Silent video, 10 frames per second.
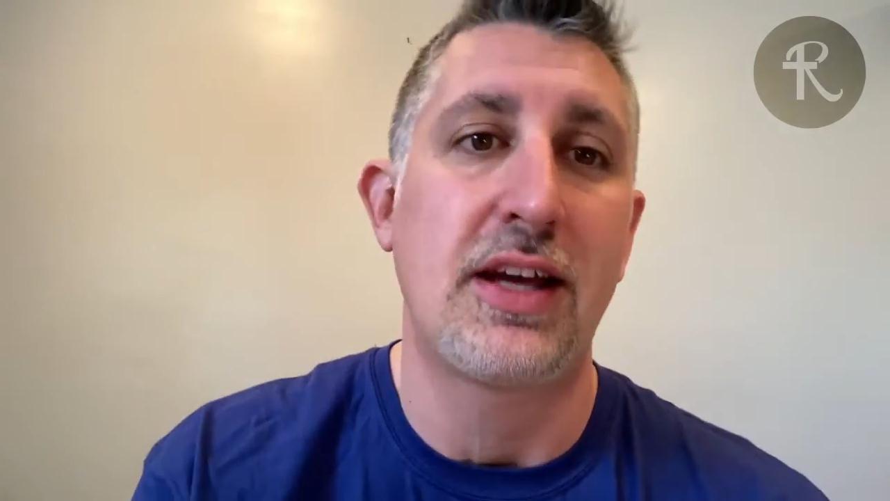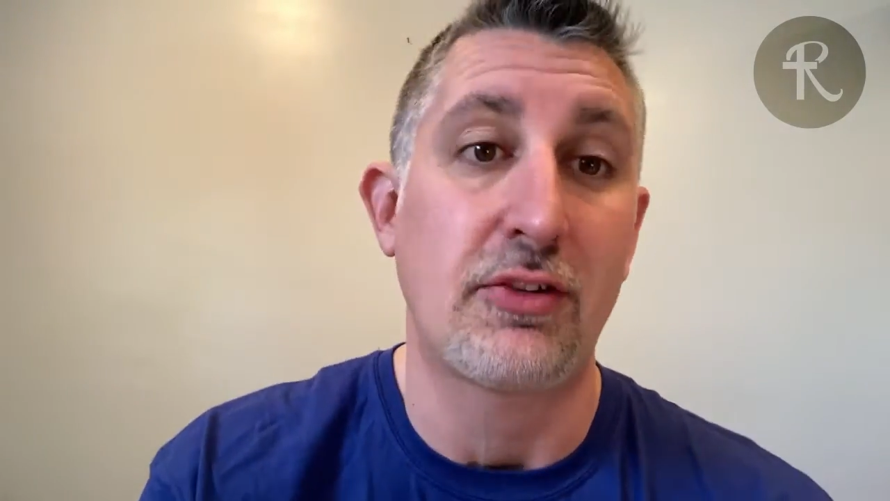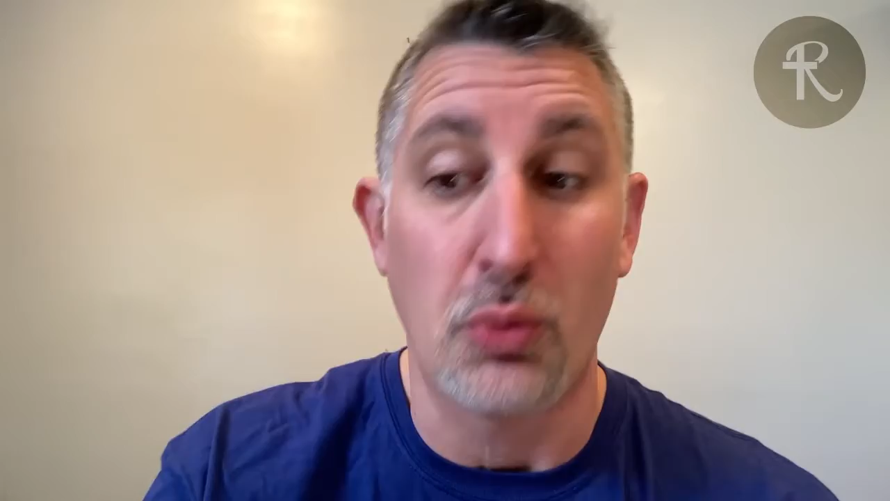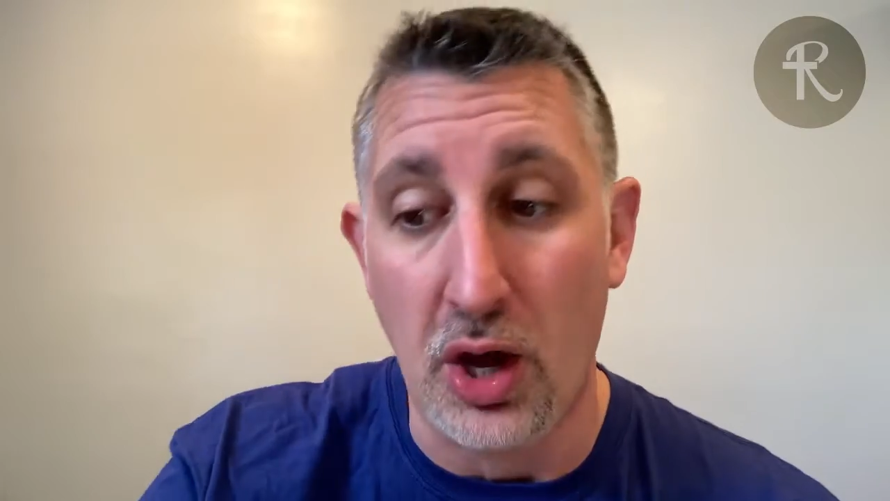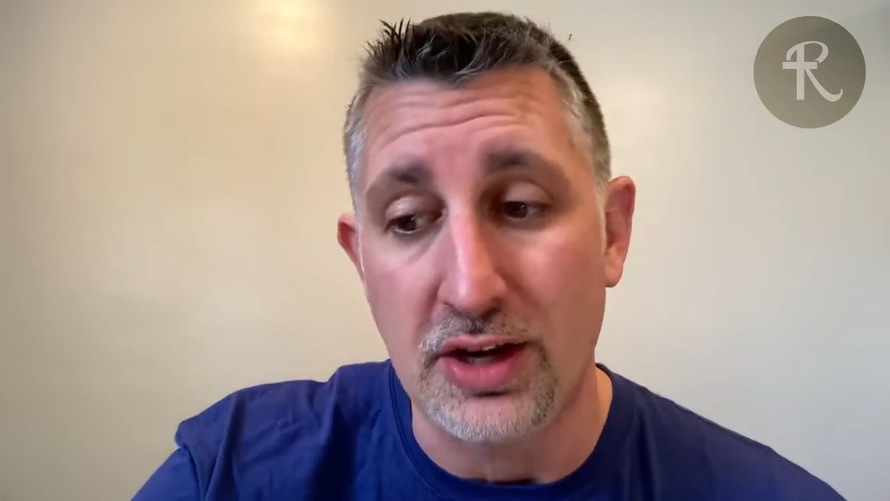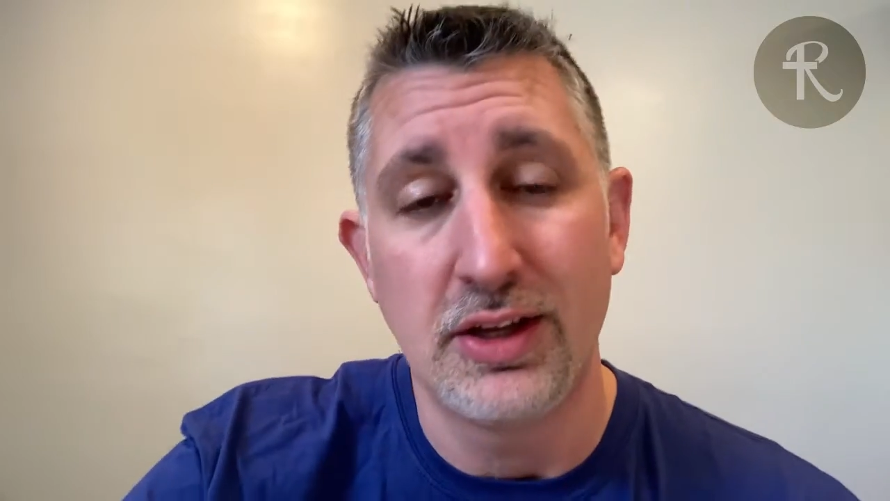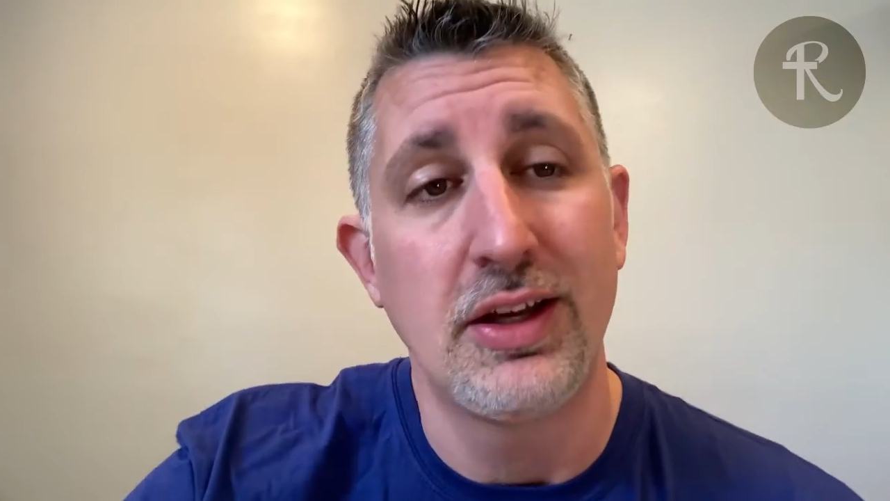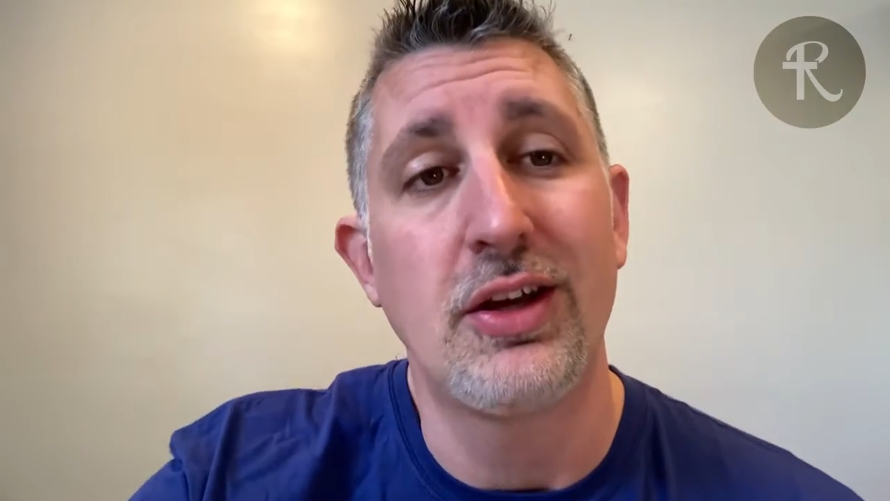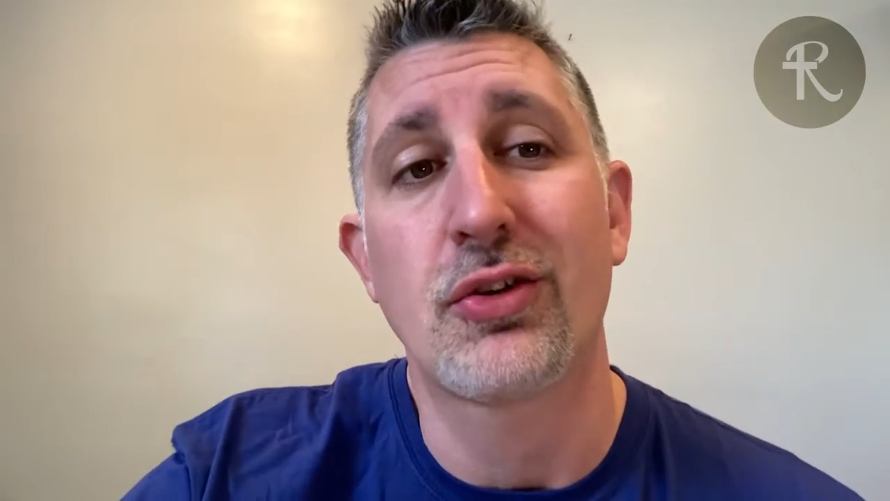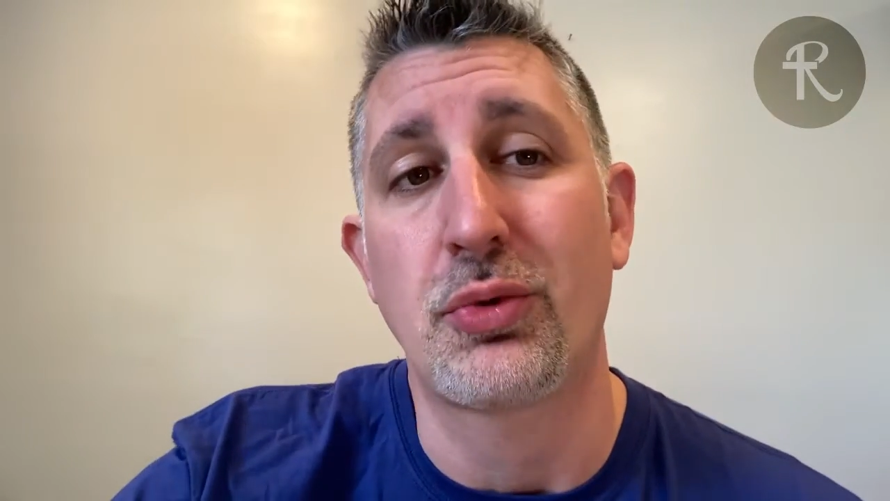guess what?
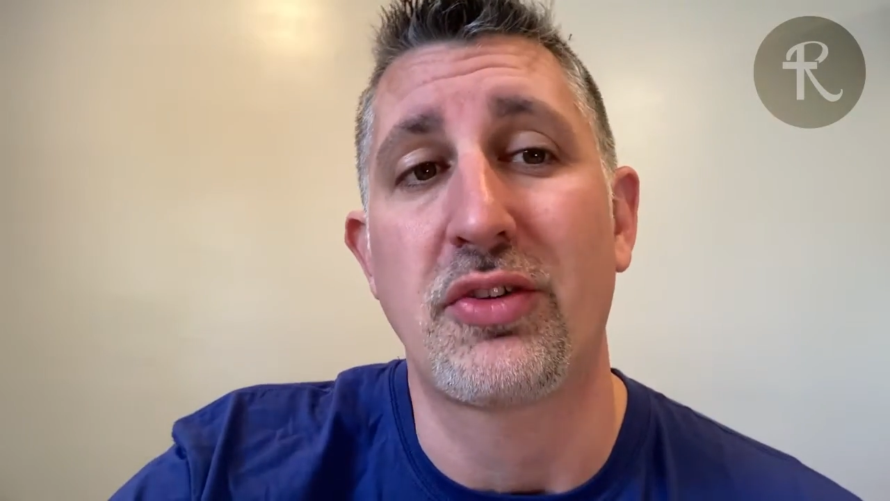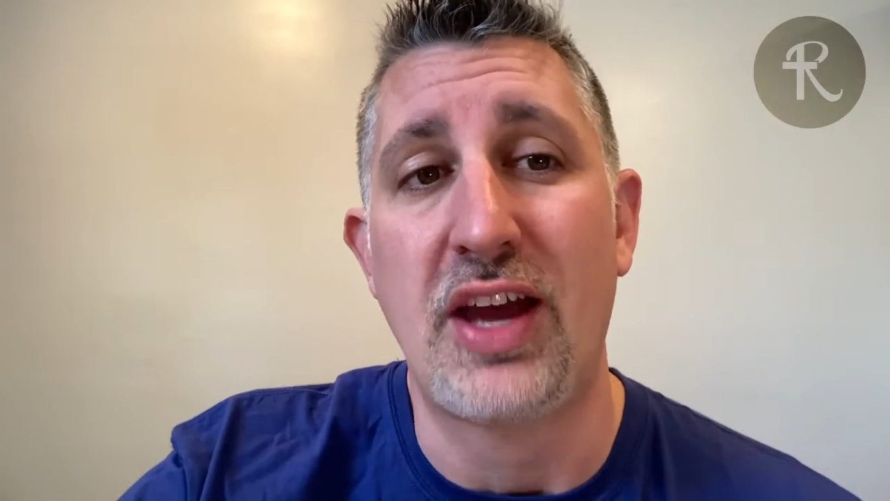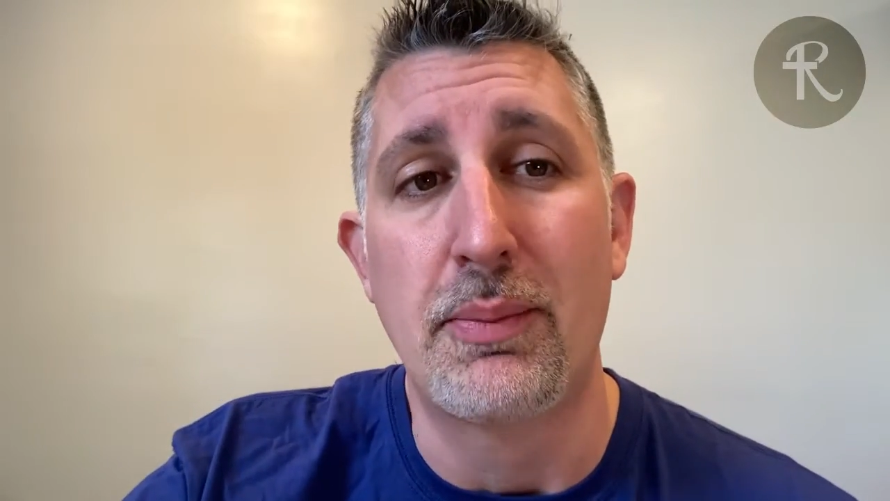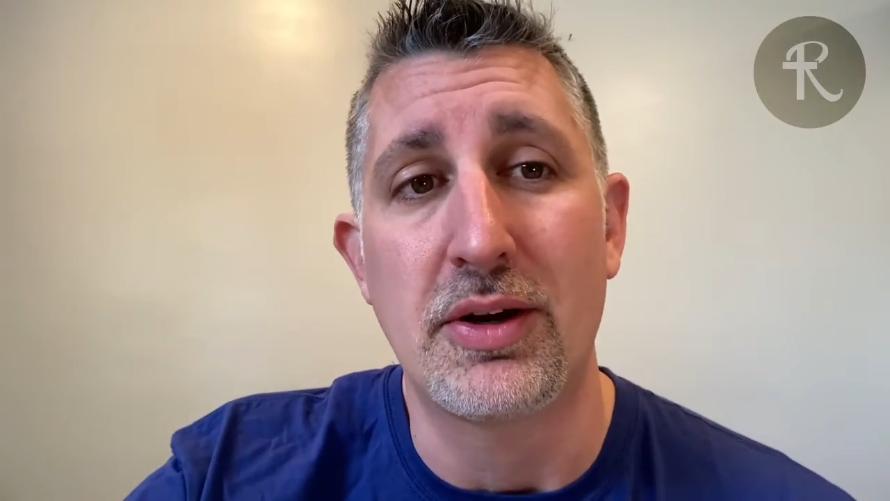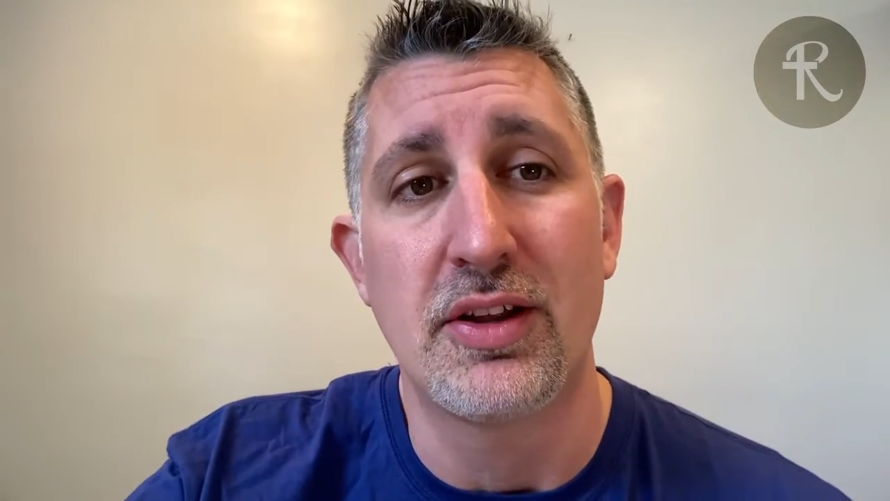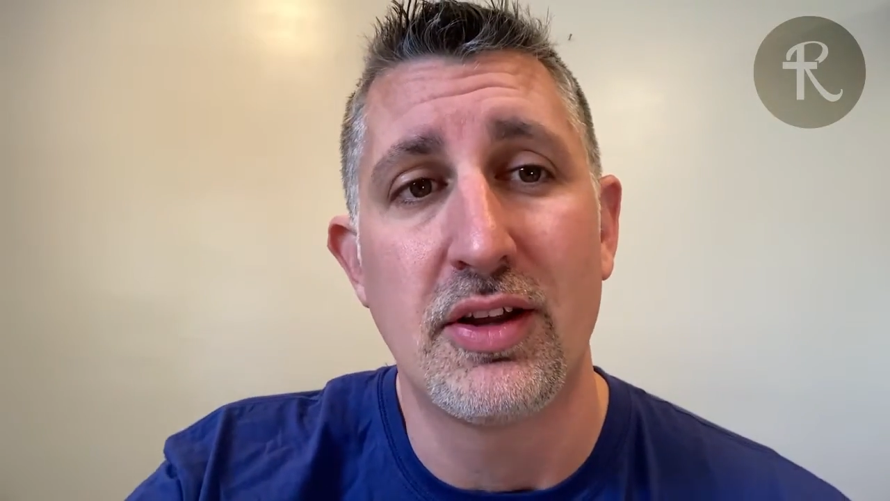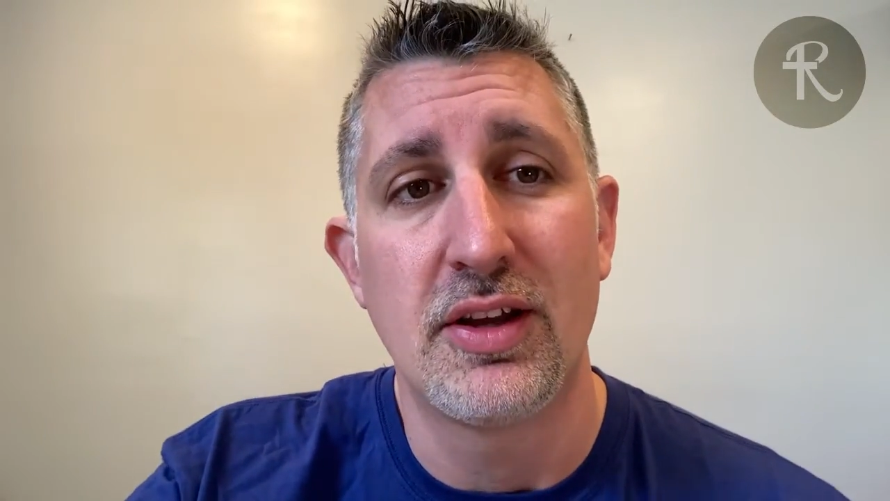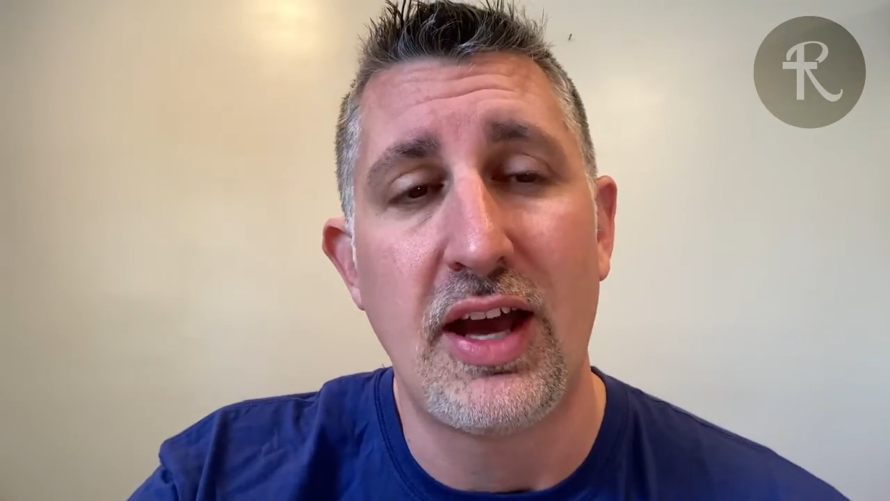Here's what's happened.